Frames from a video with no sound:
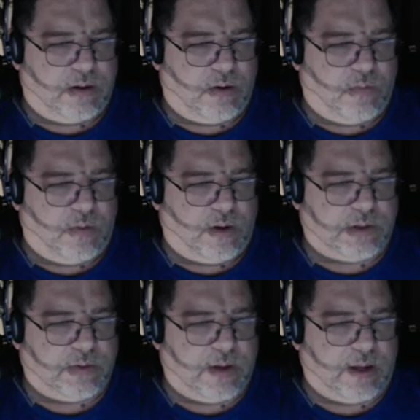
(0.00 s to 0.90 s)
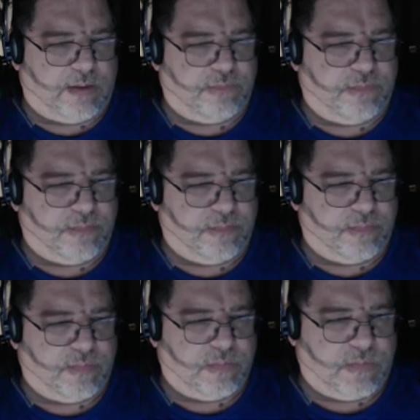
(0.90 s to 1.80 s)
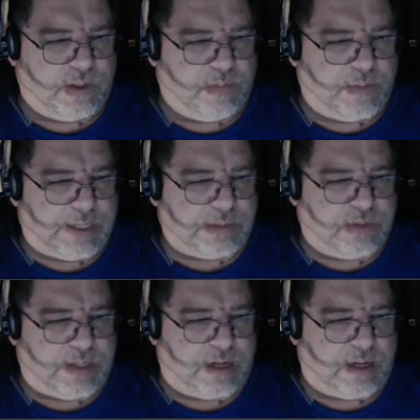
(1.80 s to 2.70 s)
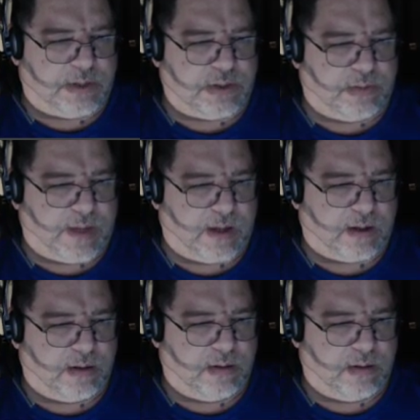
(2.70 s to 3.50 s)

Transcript: we also have the pedestrian animation pack.